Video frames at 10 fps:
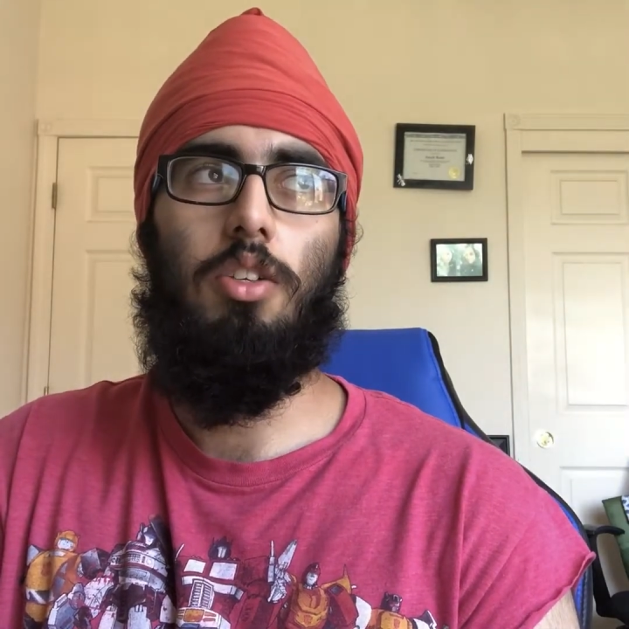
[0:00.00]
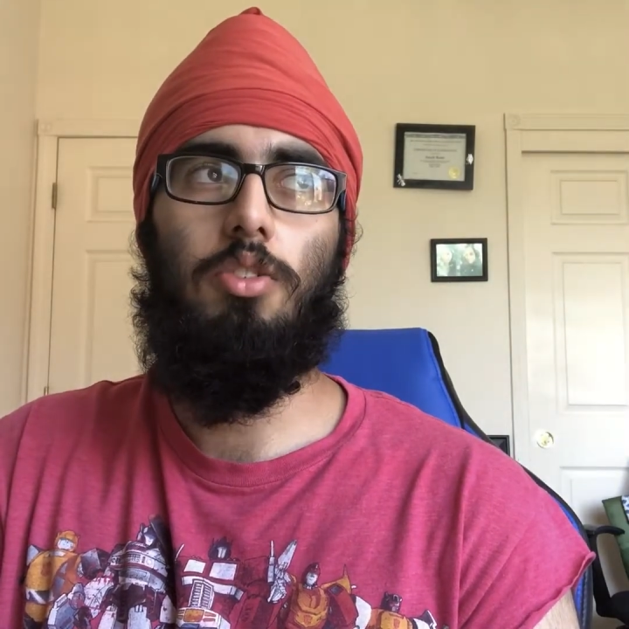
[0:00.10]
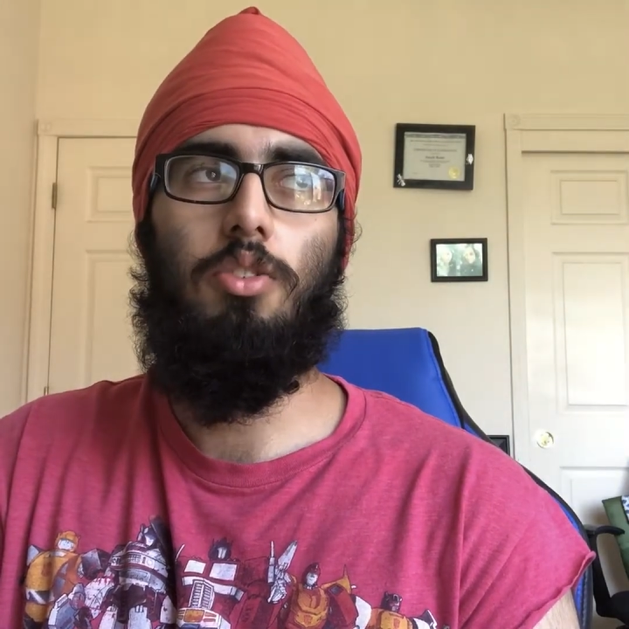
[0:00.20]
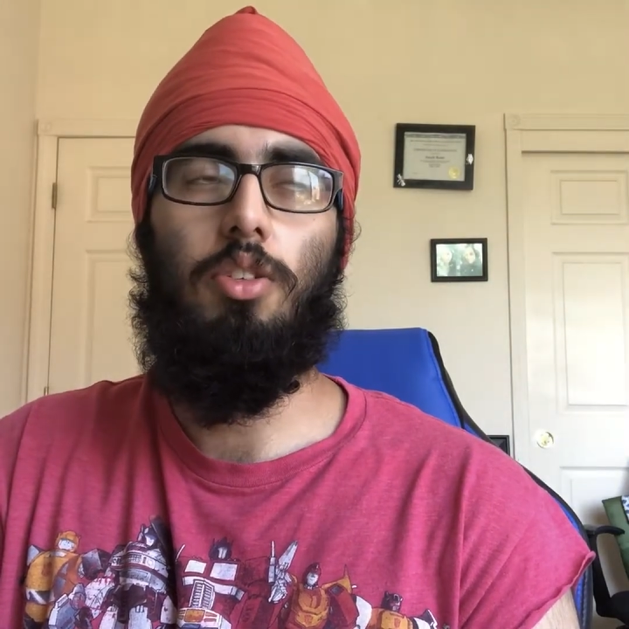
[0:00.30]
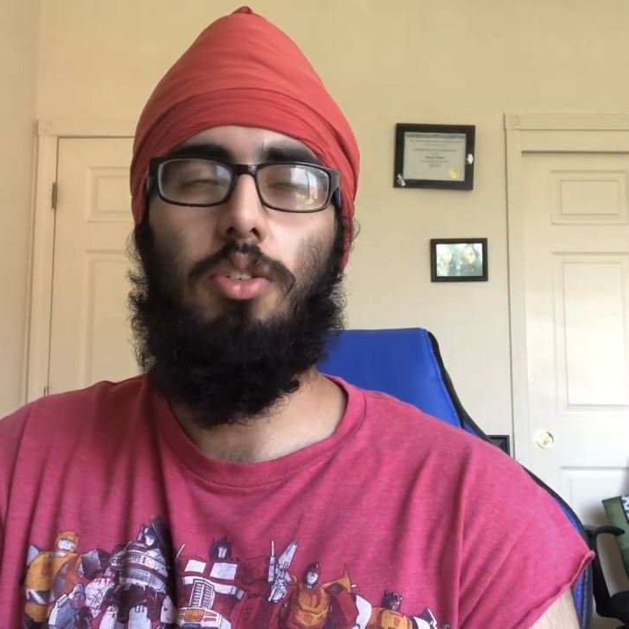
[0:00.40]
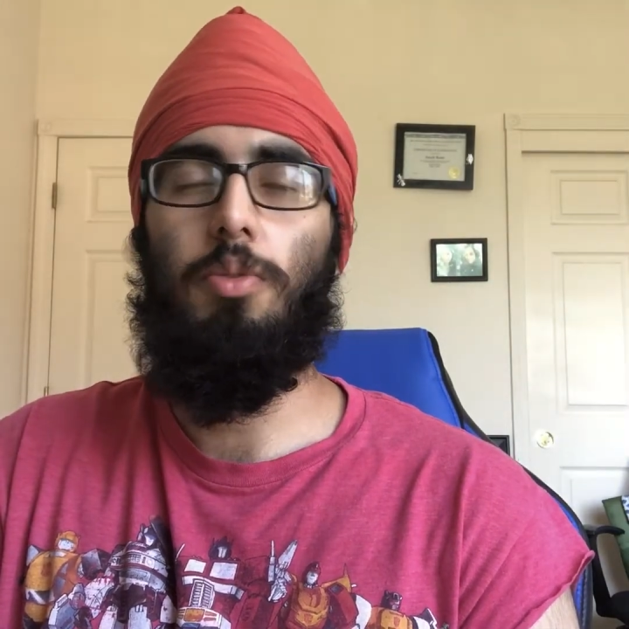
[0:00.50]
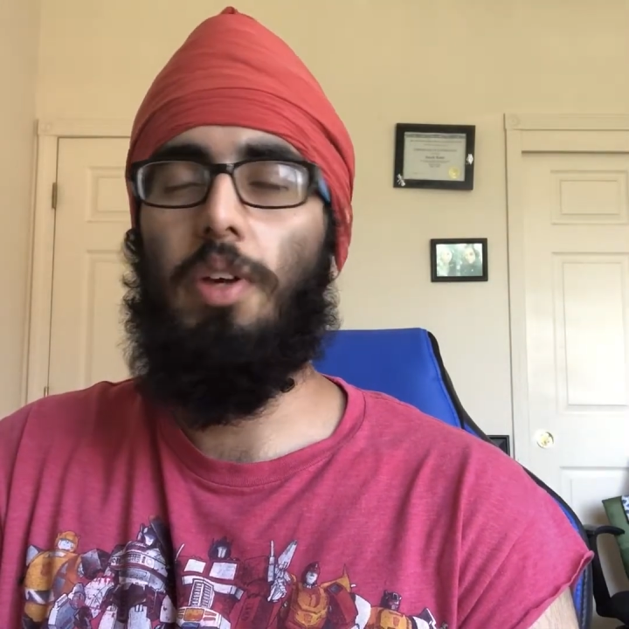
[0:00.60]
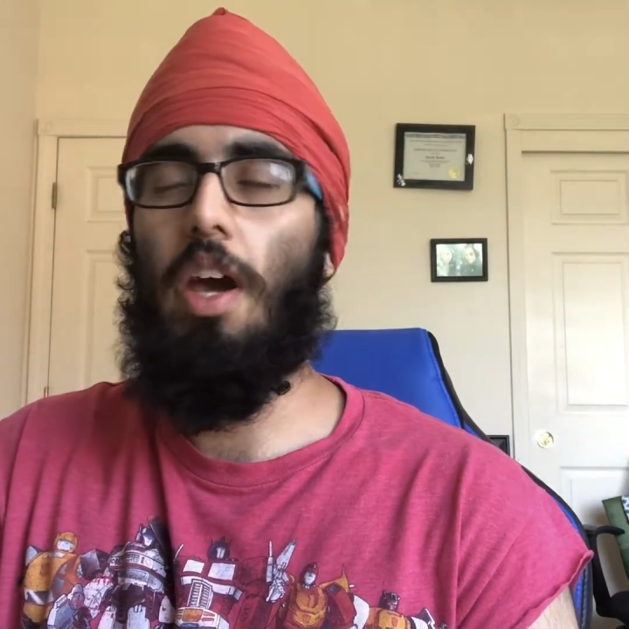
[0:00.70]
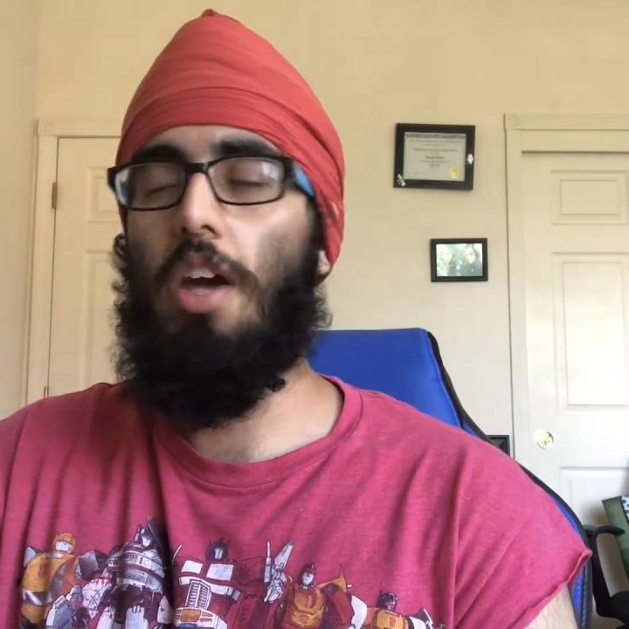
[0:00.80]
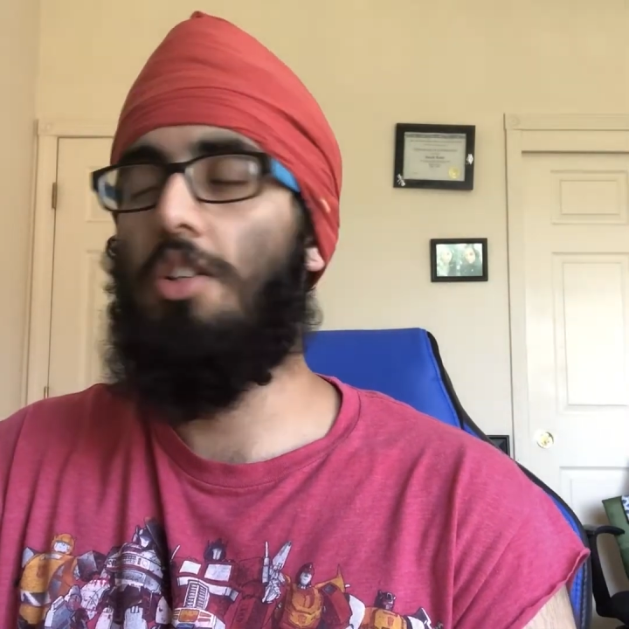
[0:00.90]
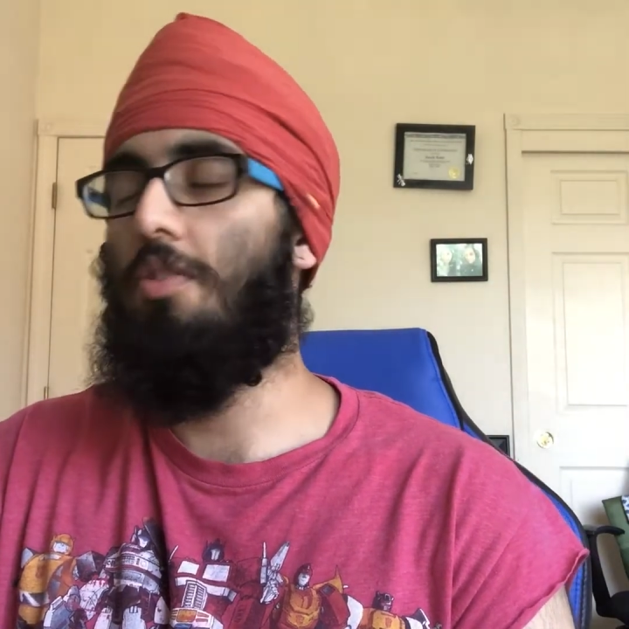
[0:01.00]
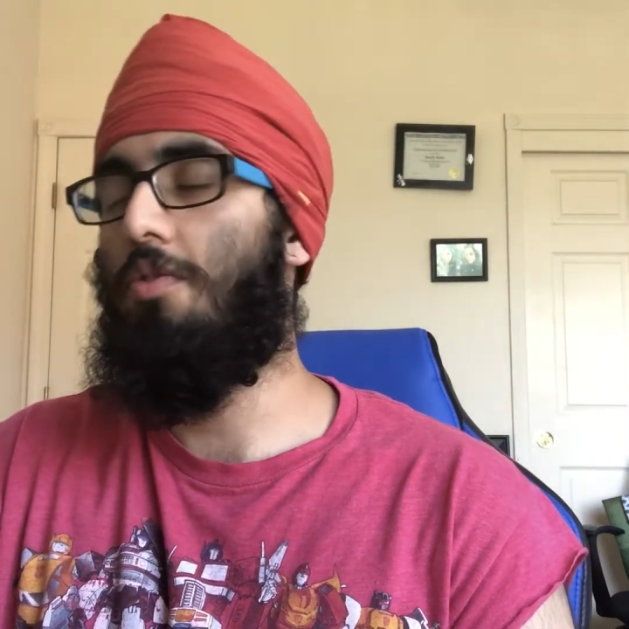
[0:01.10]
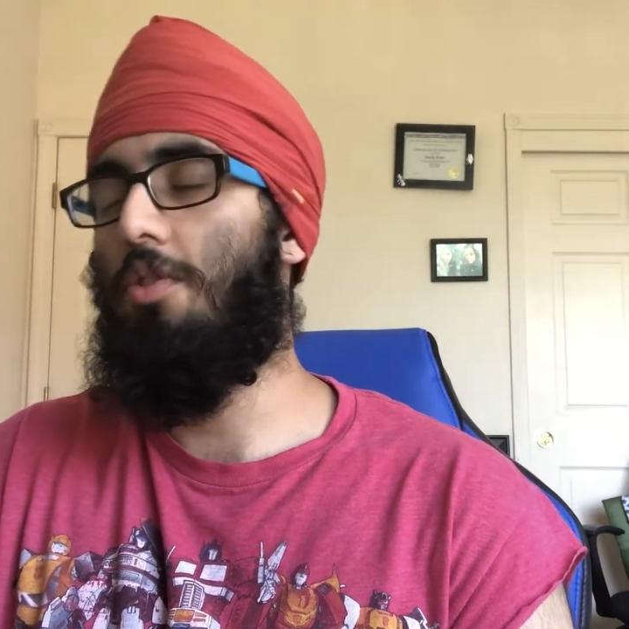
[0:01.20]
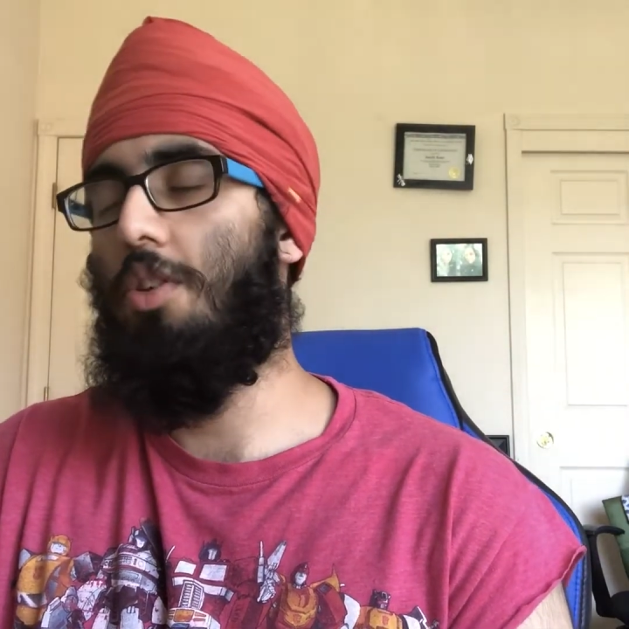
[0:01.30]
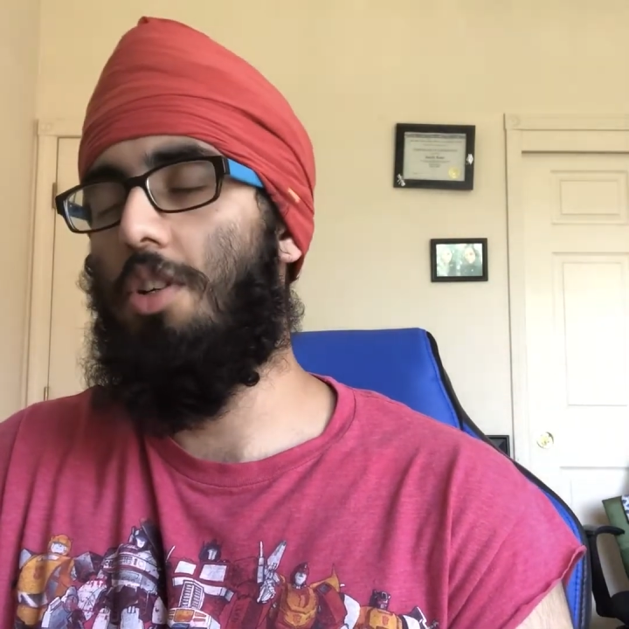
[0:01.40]
trailer reaction
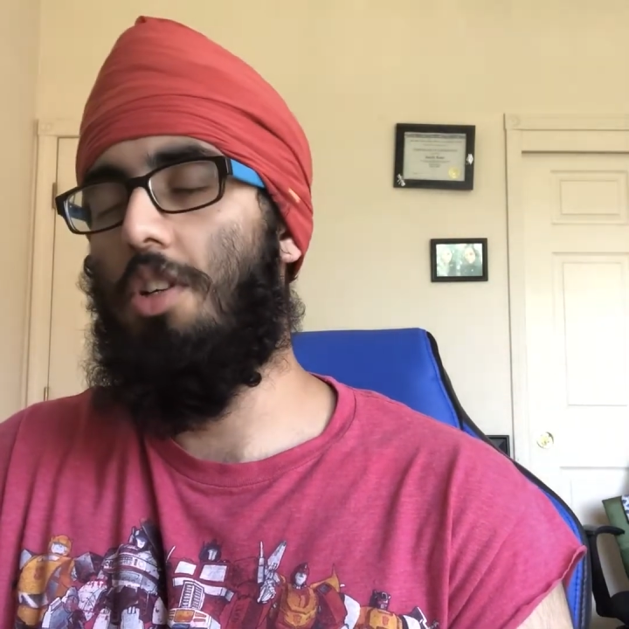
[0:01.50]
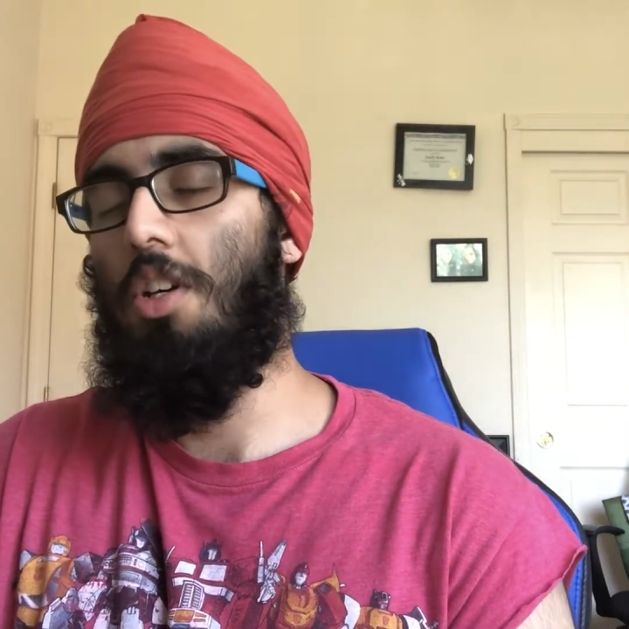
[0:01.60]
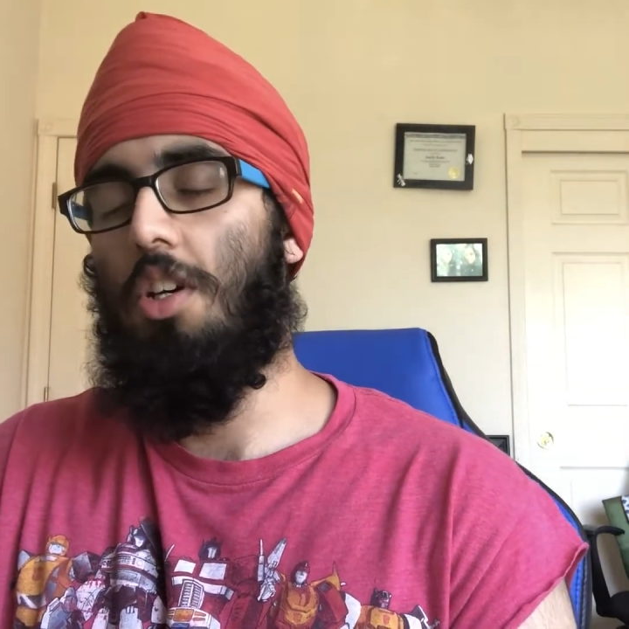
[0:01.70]
for it.